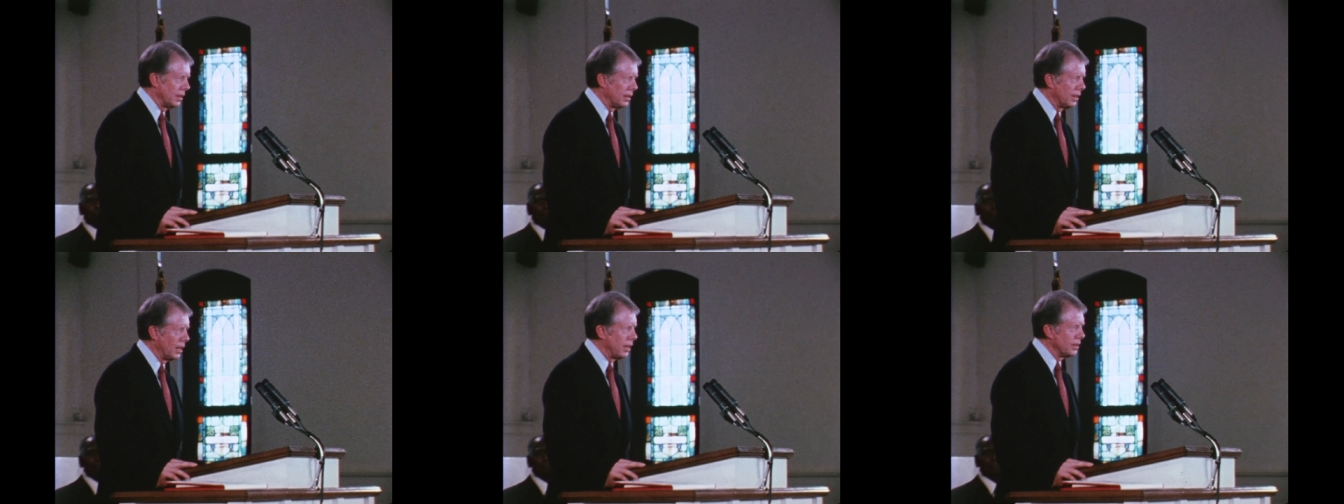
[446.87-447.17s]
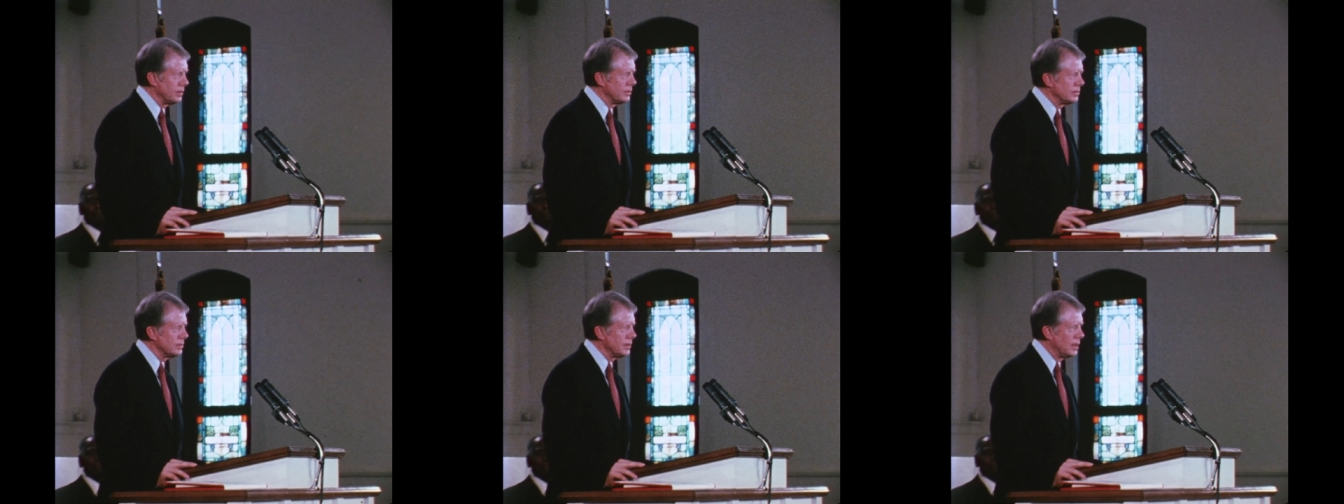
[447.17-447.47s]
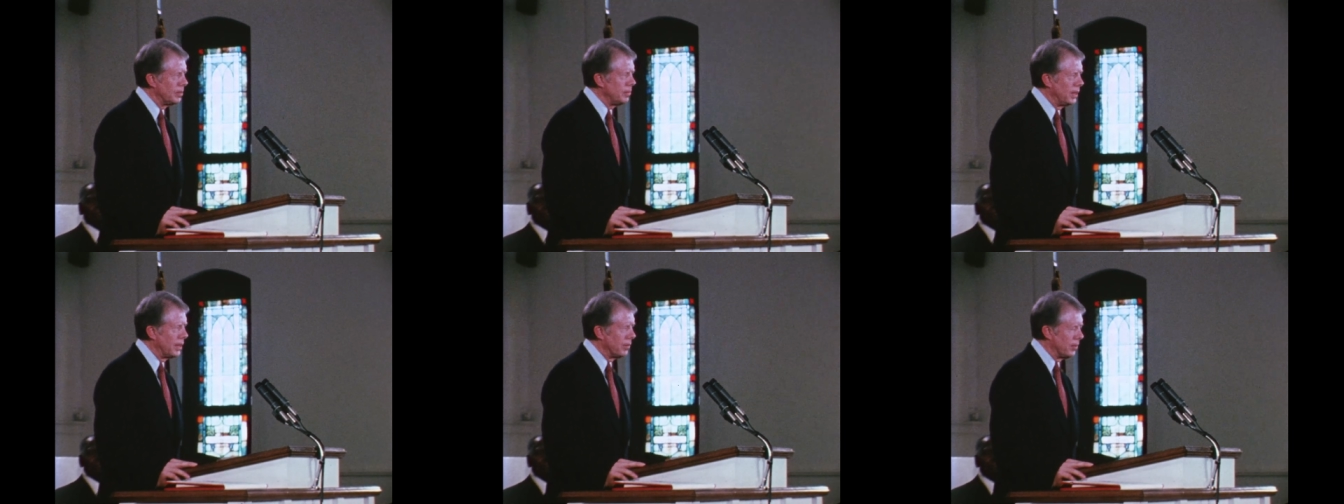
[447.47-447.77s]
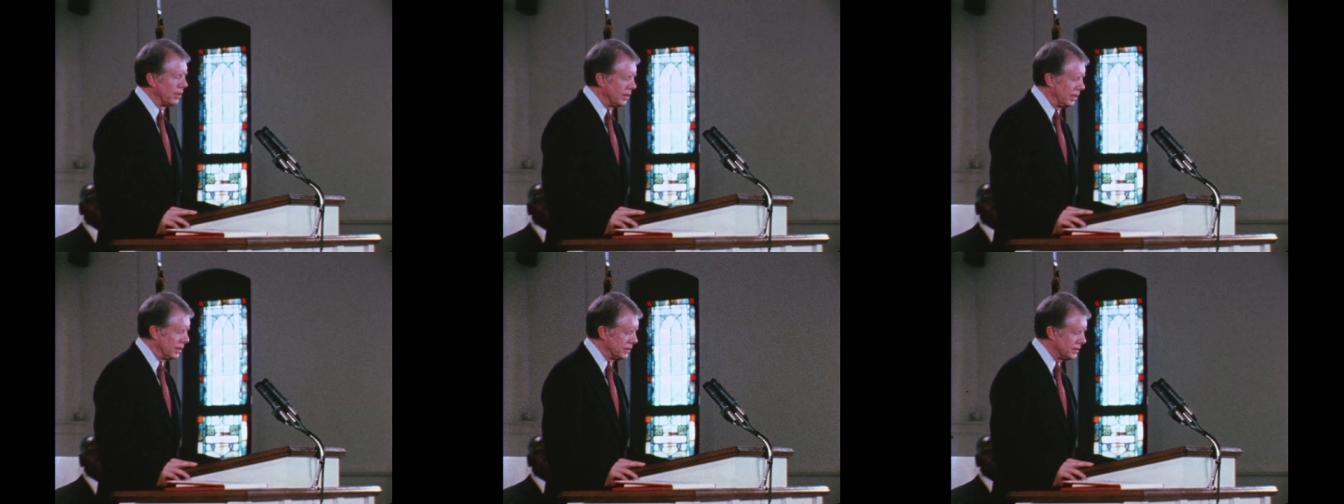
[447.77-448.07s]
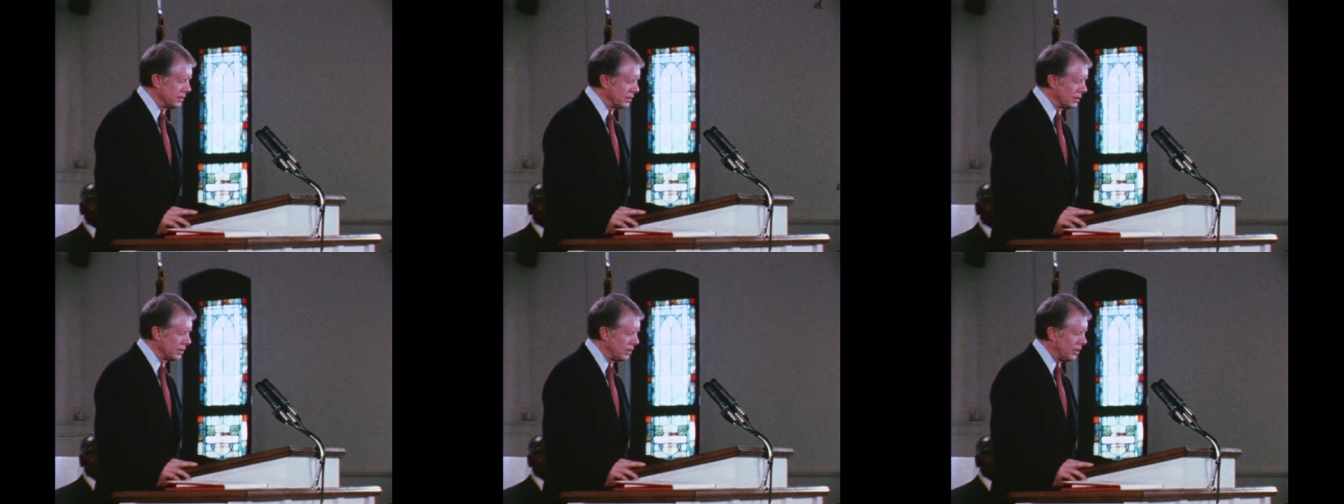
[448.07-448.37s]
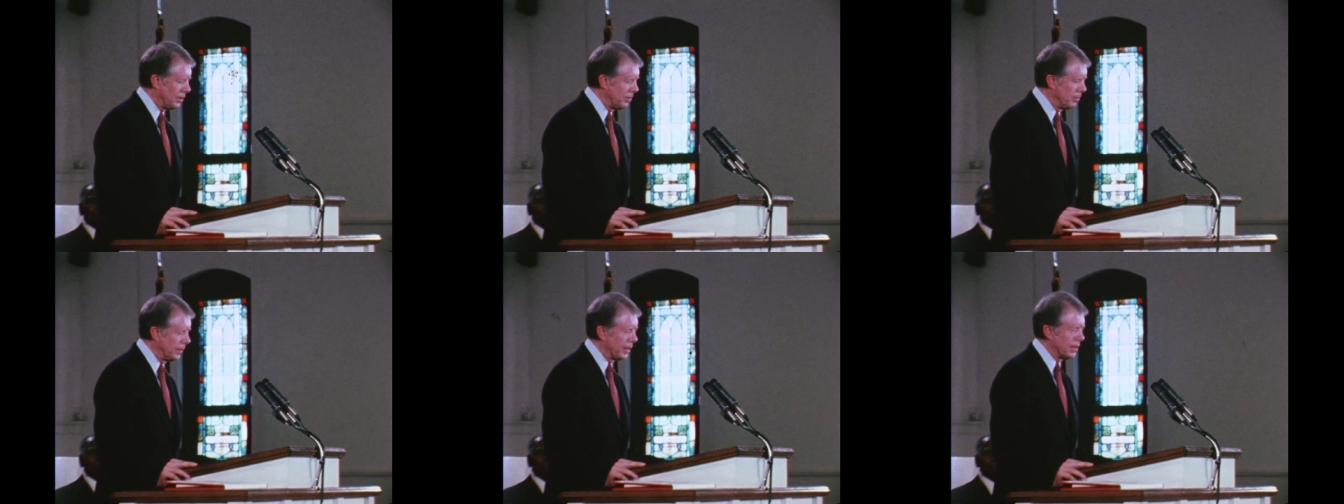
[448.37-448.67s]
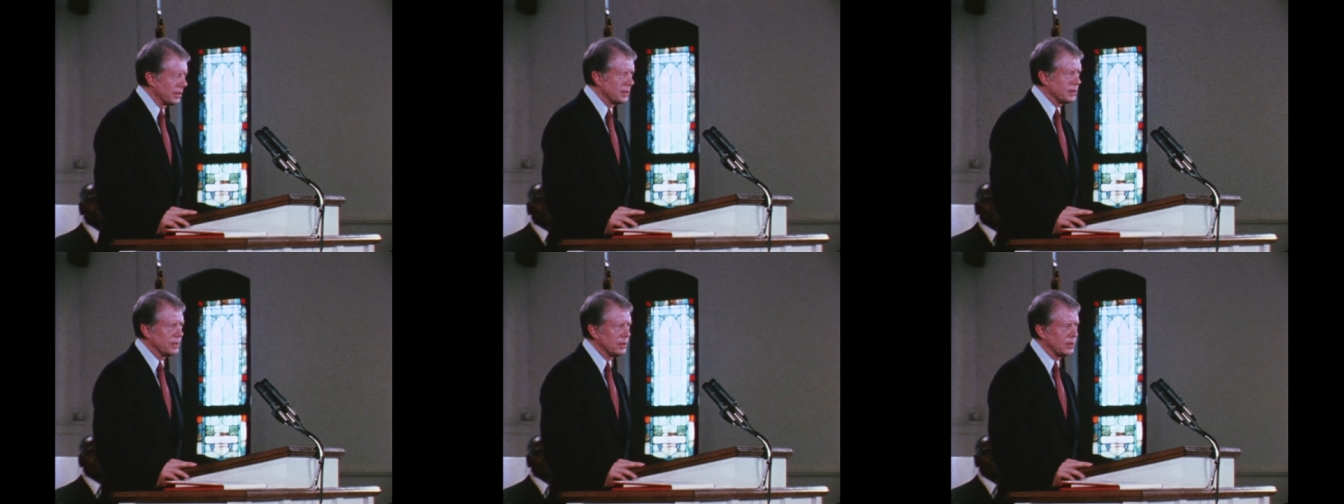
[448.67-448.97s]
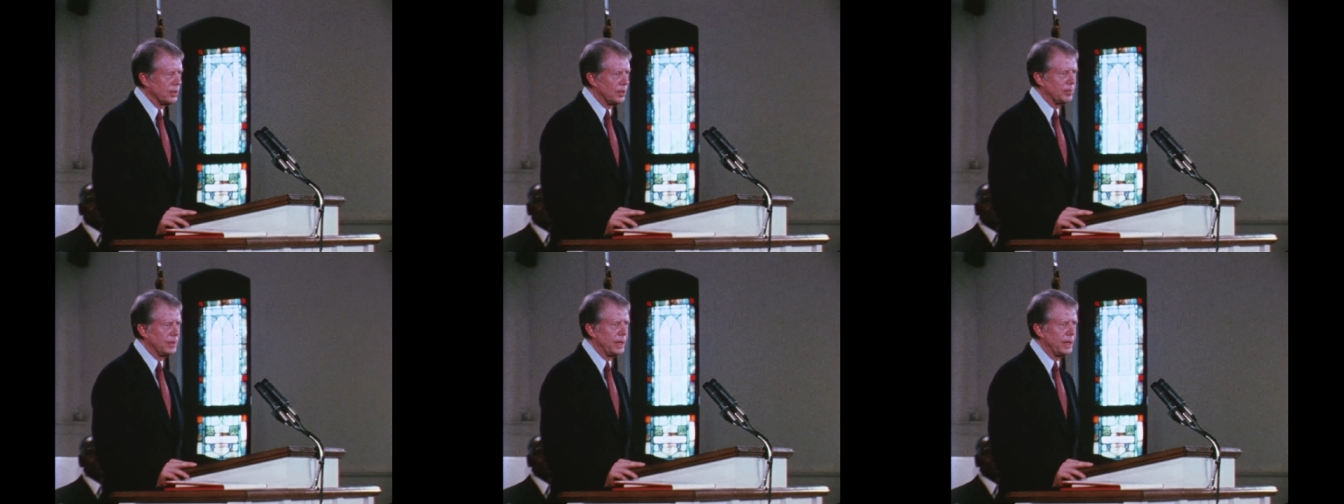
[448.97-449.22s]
and not about religion or medicine